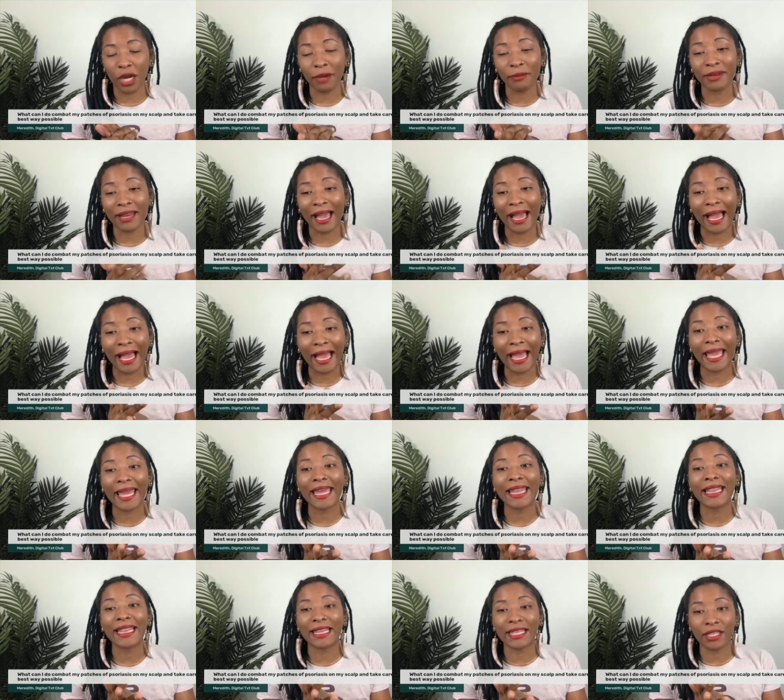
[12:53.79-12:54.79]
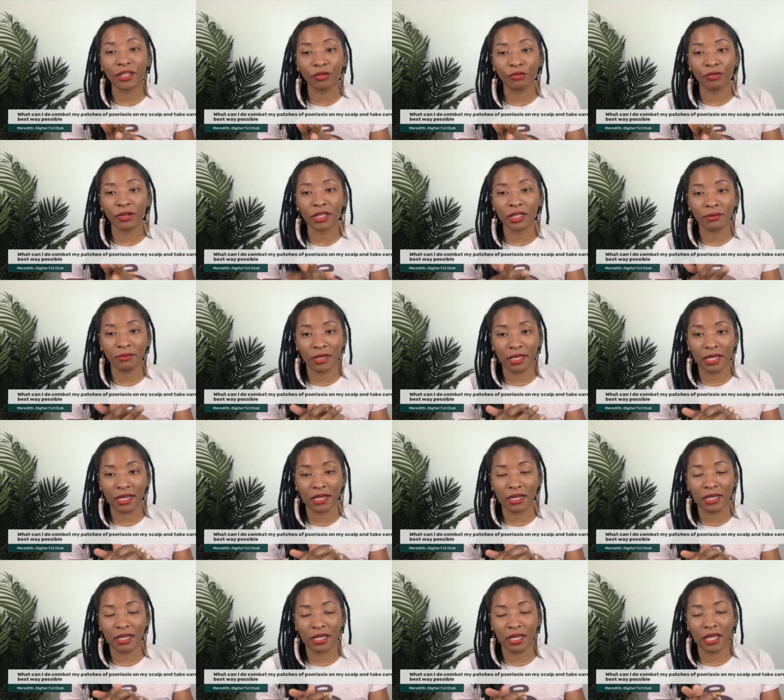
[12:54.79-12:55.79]
I would highly
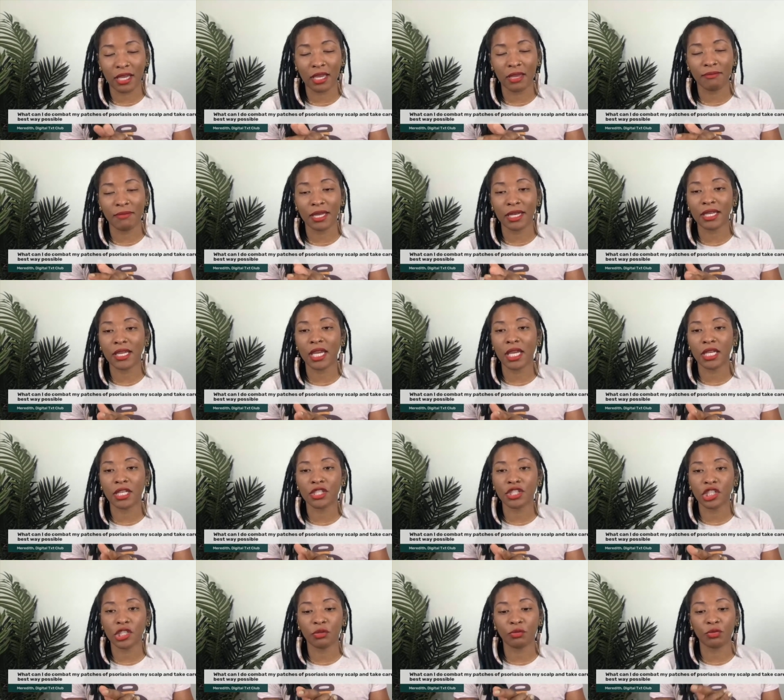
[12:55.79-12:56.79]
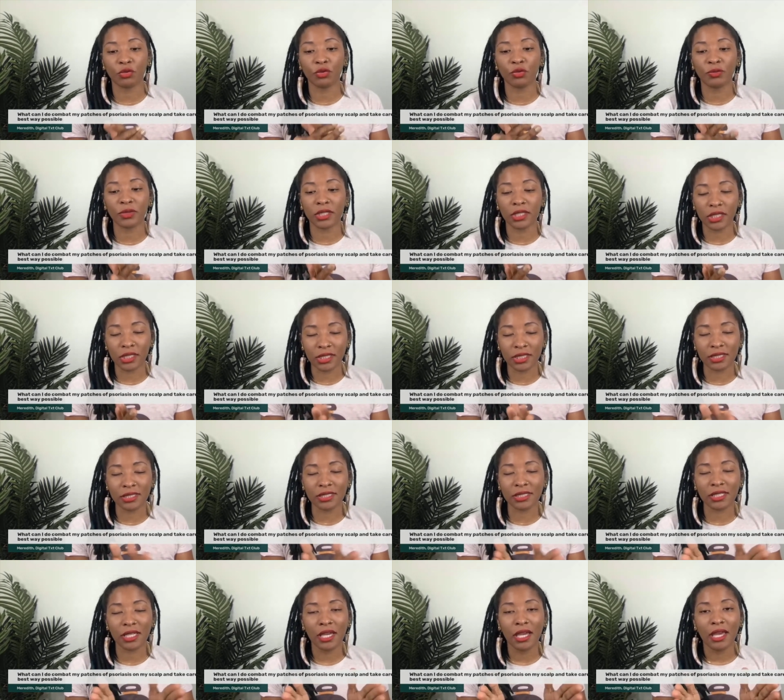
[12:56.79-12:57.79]
recommend a medicated shampoo
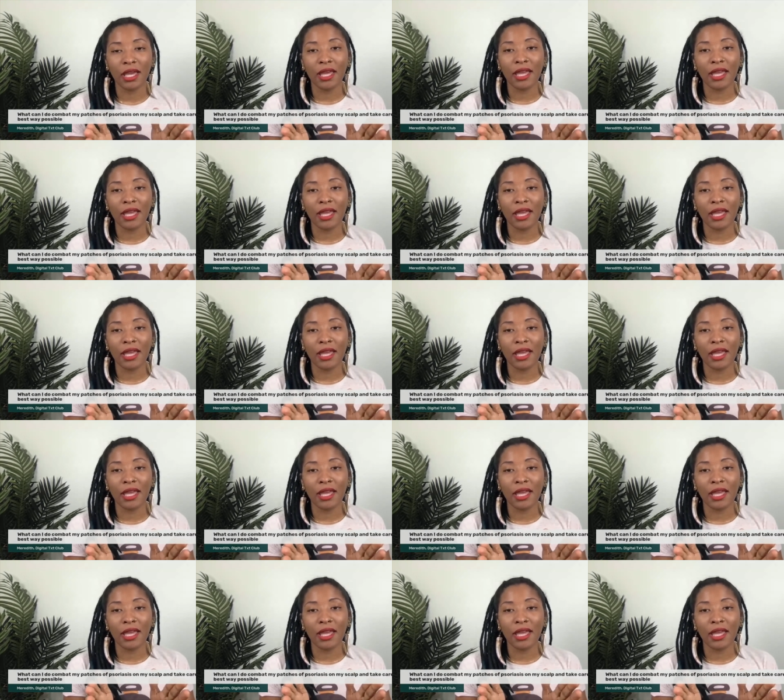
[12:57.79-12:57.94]
because